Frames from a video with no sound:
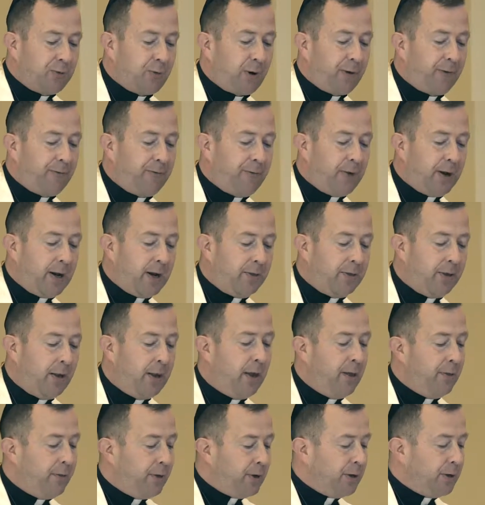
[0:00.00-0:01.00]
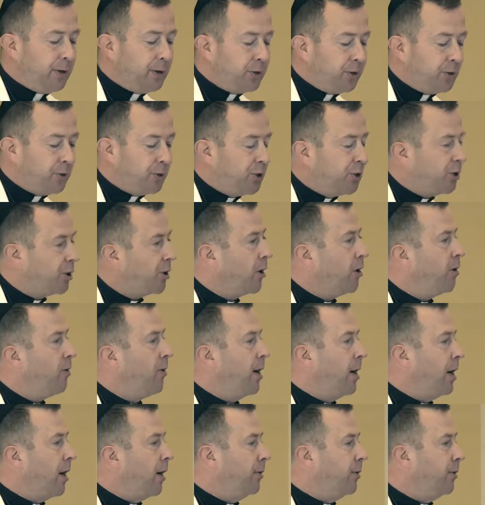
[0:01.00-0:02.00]
to our faith, then it should show
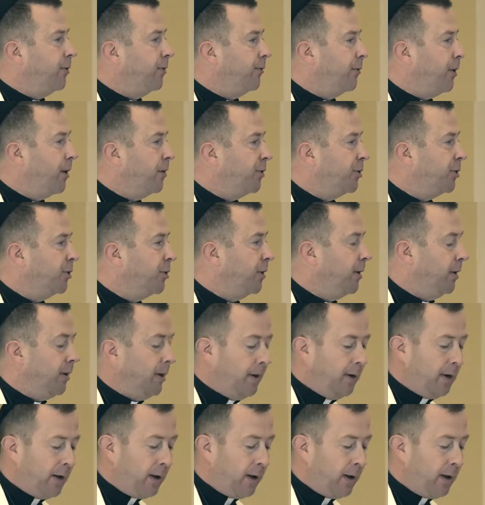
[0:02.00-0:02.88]
in our devotion,